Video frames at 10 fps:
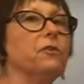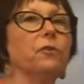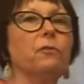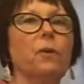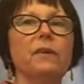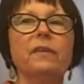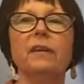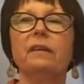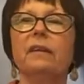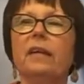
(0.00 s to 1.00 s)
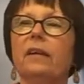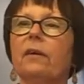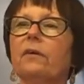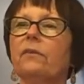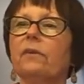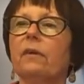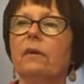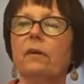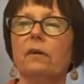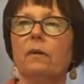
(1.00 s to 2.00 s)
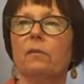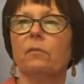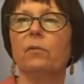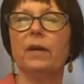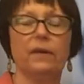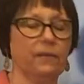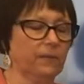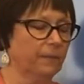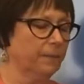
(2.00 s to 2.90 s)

or 14 liters? Reese.